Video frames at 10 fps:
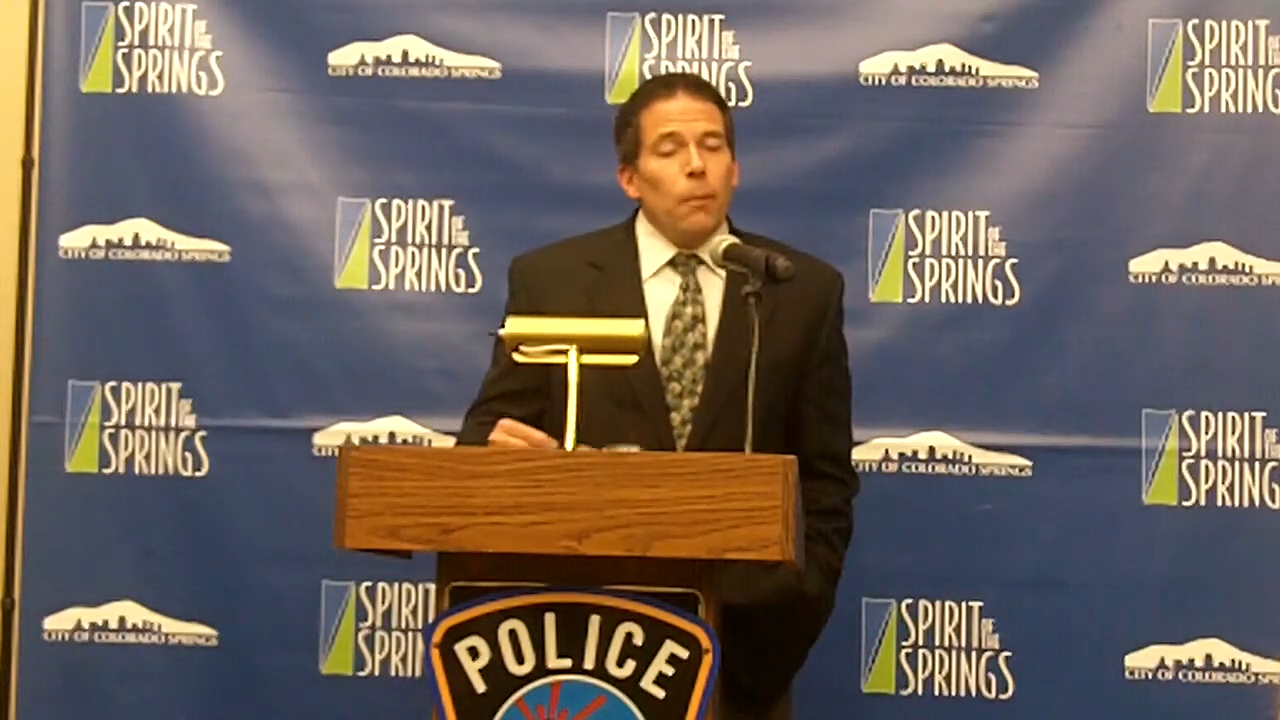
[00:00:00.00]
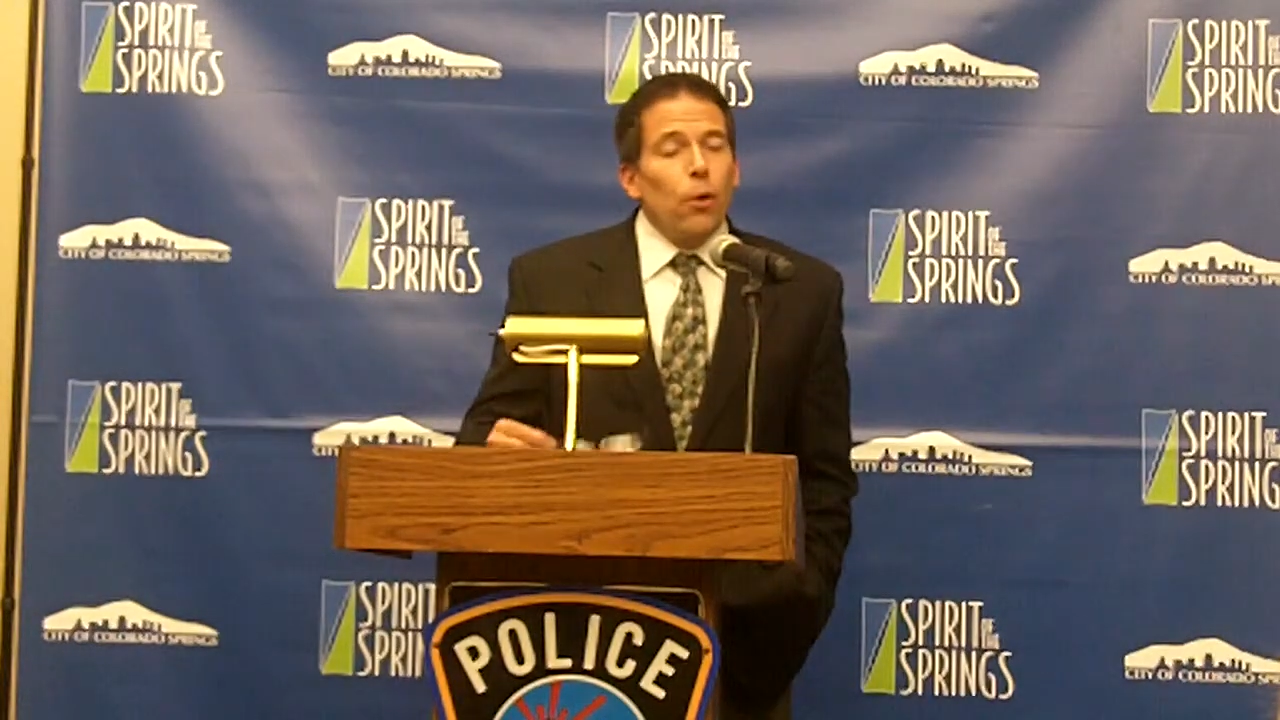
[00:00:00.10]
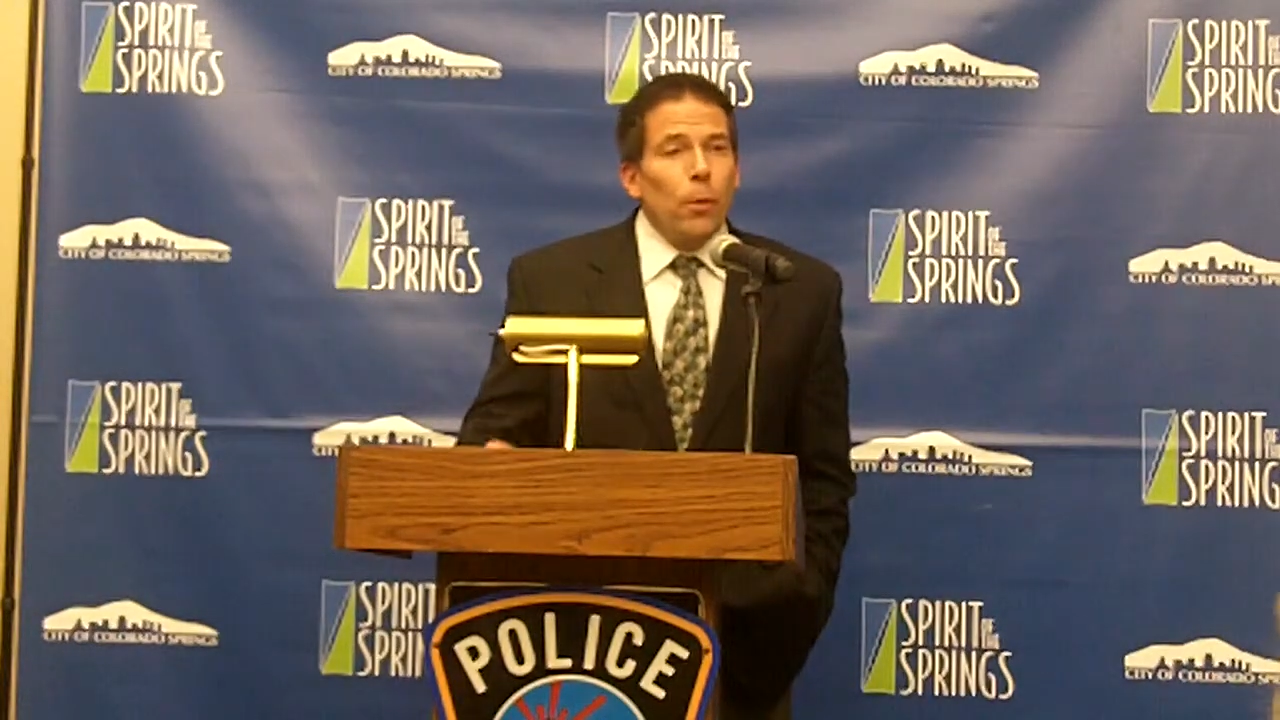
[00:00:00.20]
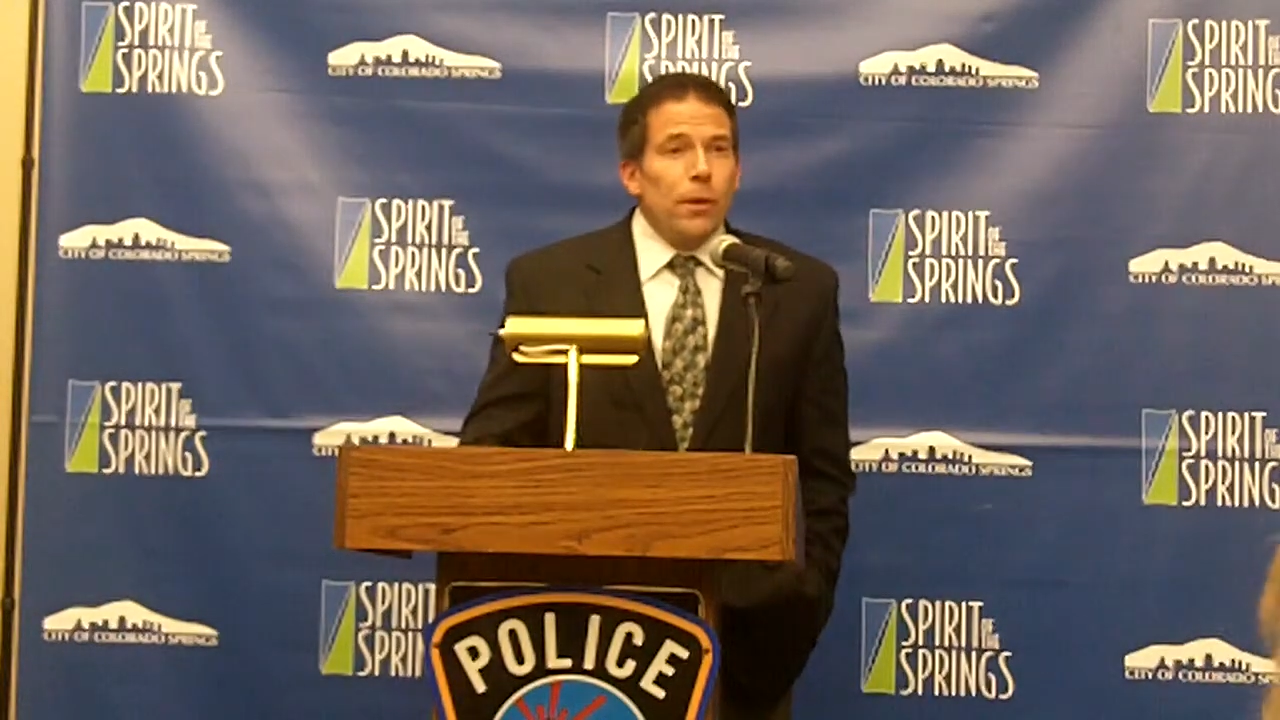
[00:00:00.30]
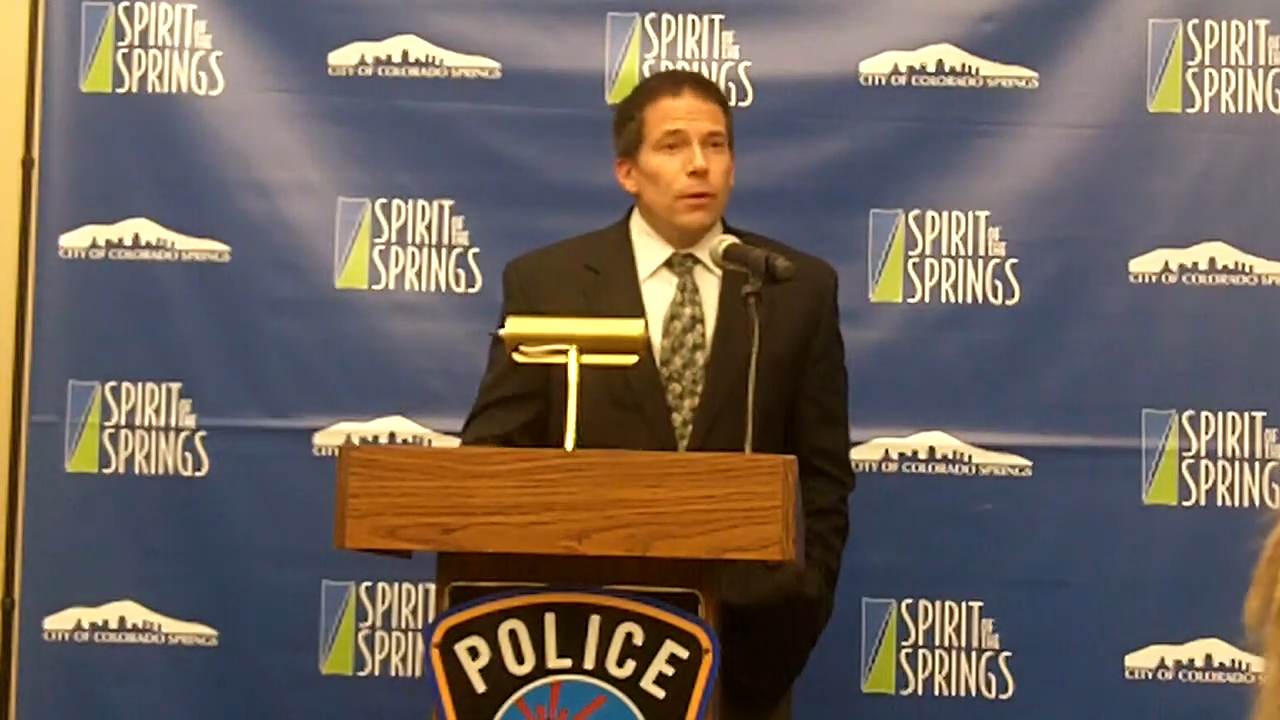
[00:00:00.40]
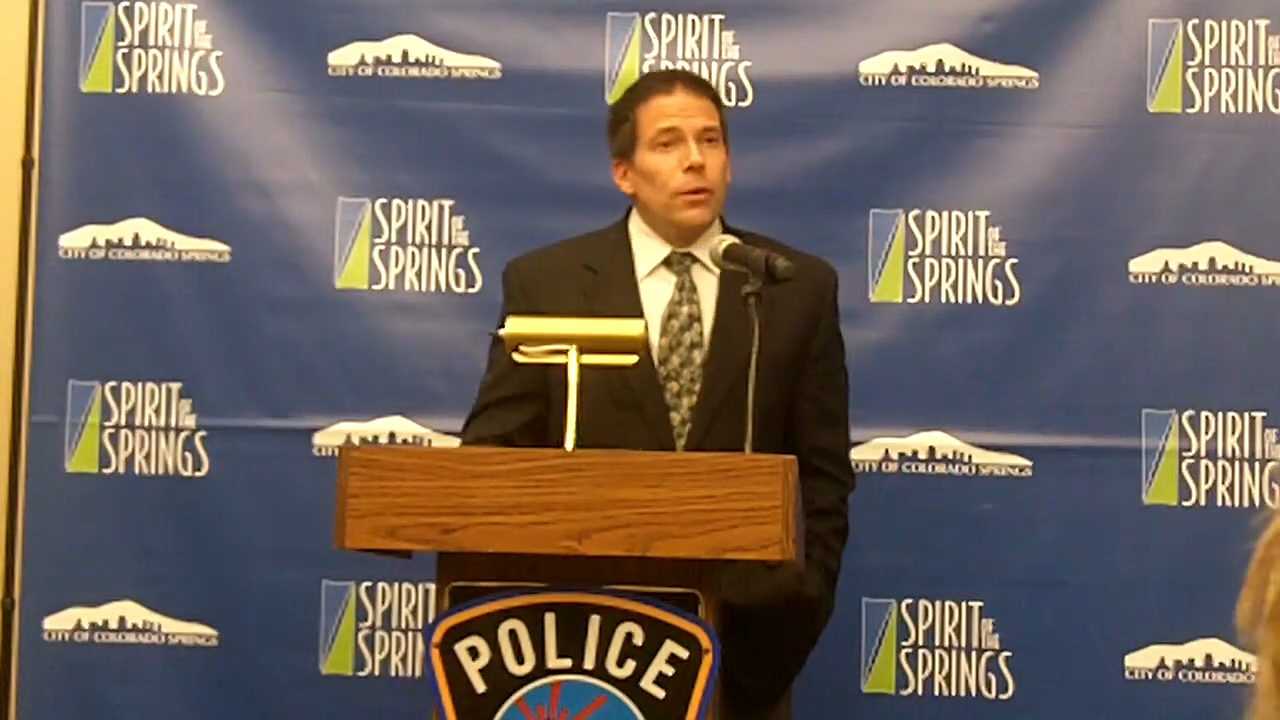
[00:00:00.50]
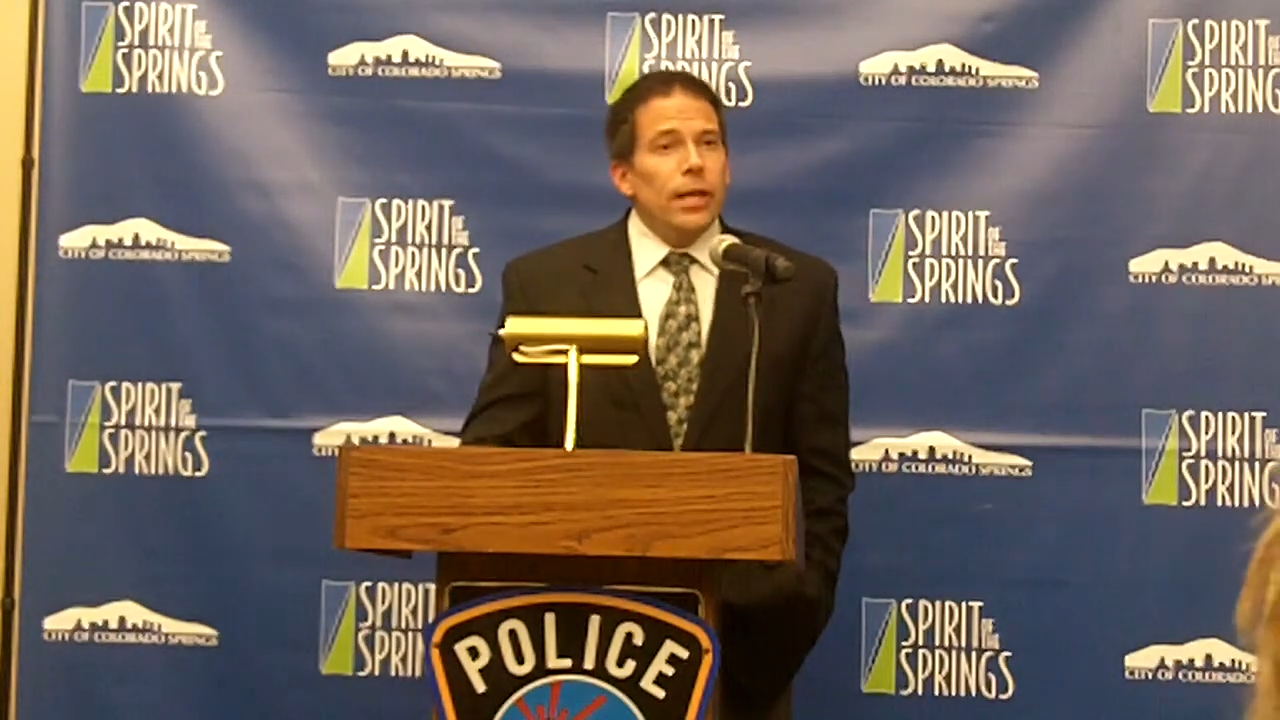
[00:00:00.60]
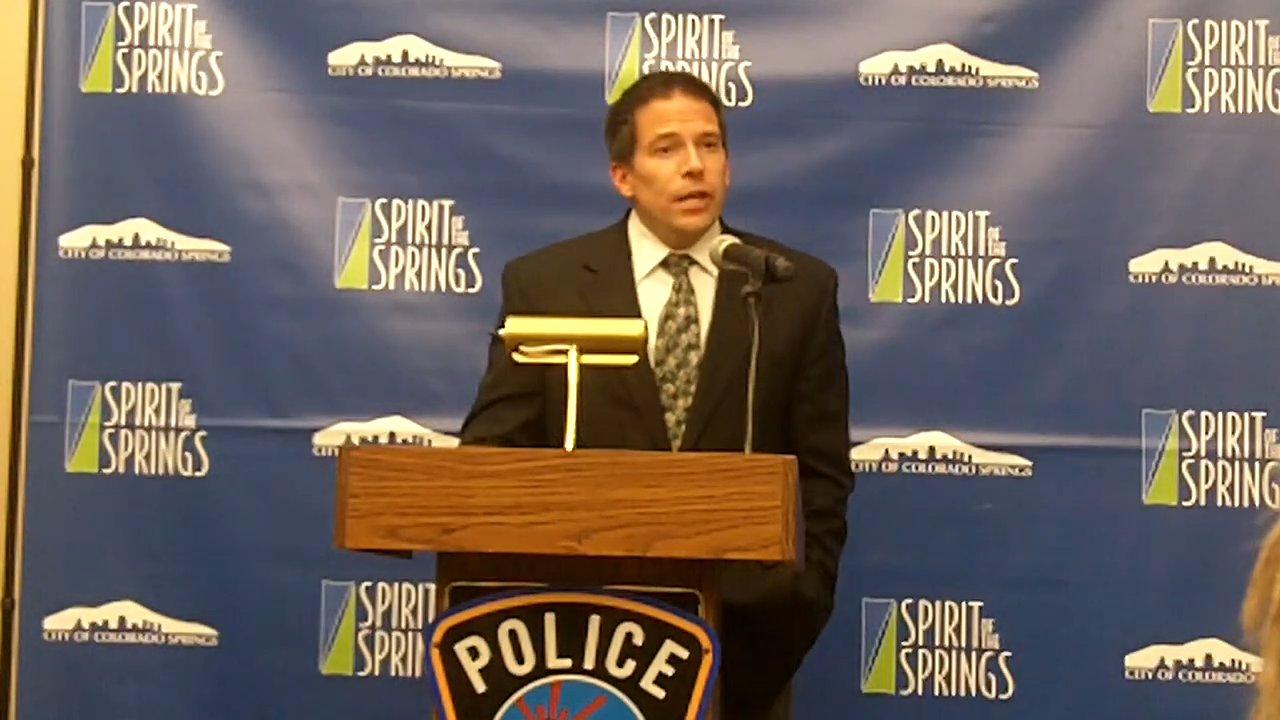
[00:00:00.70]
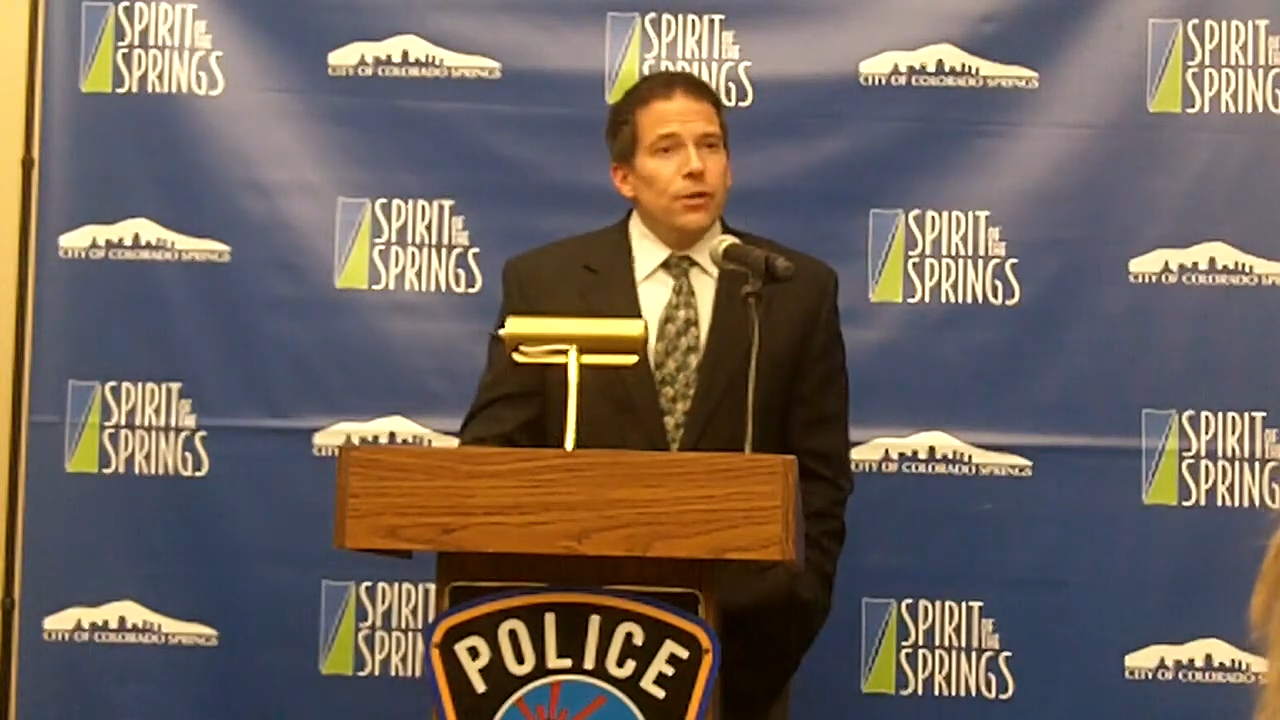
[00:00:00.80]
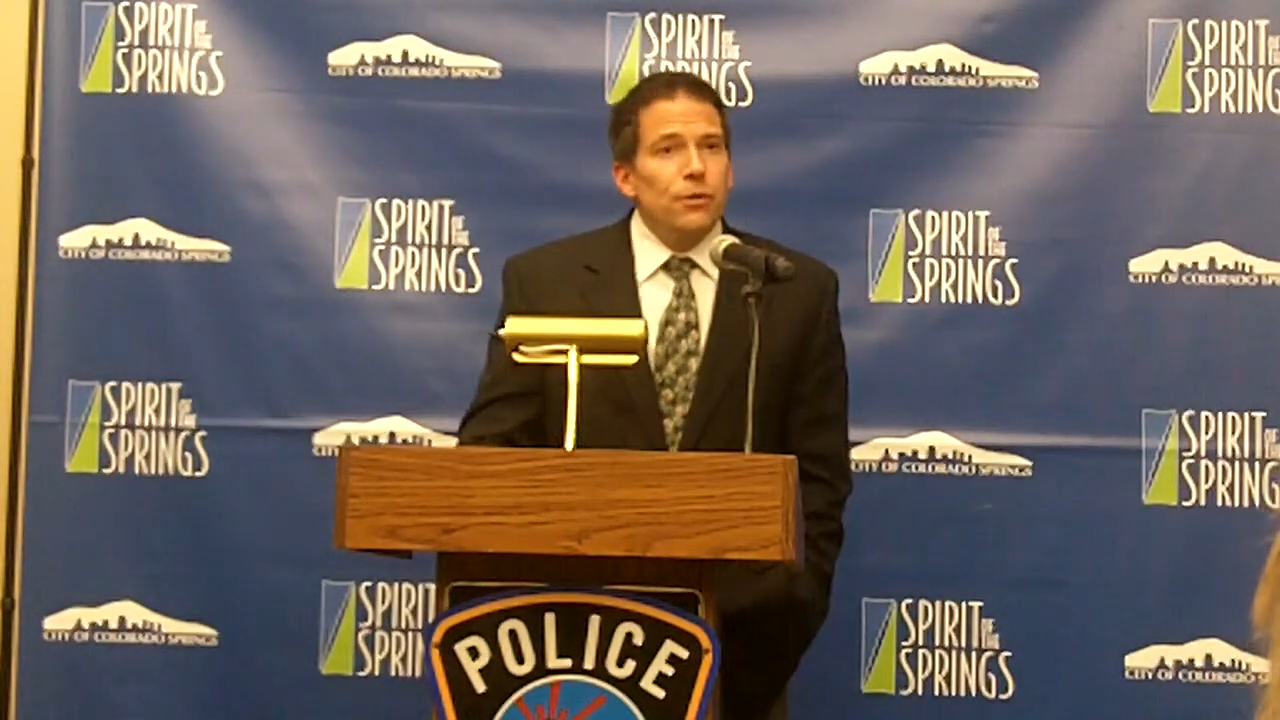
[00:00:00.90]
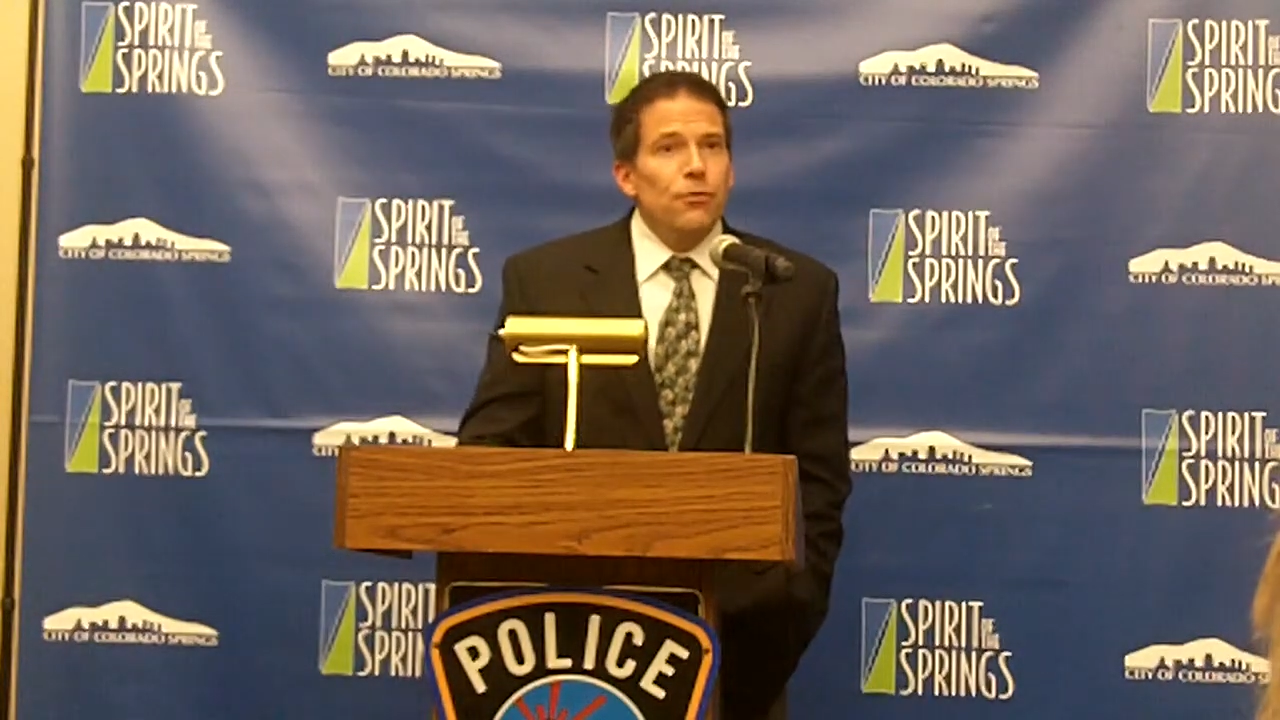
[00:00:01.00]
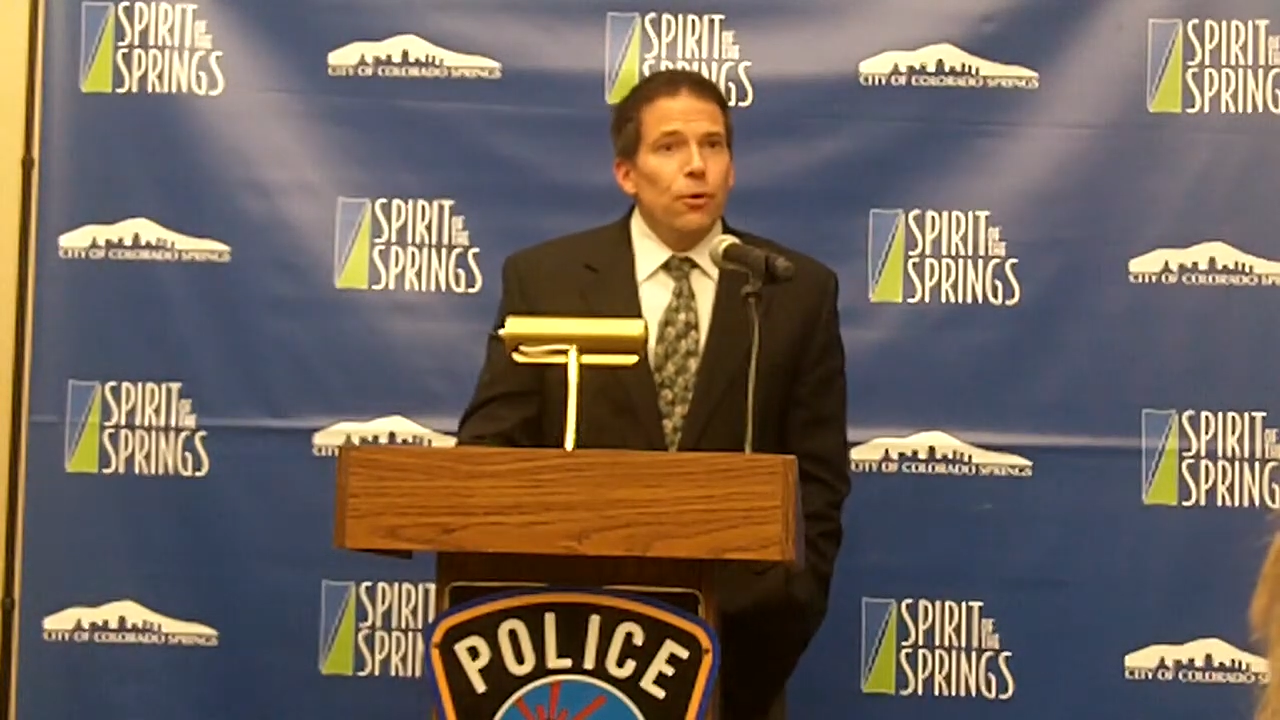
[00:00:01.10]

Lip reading: permanent locations